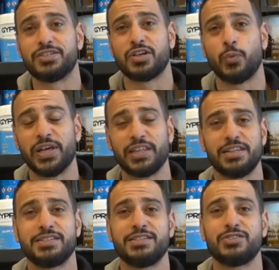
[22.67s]
So whether
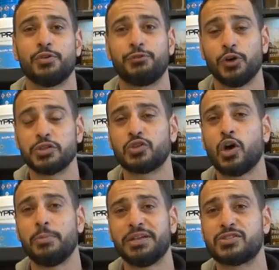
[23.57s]
this is your first
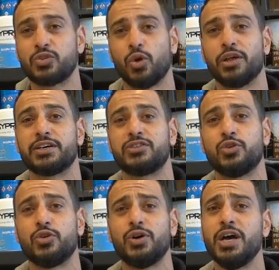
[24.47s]
time installing a
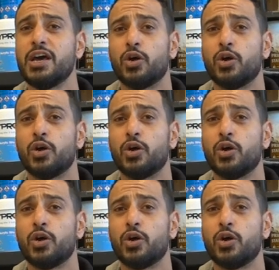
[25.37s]
door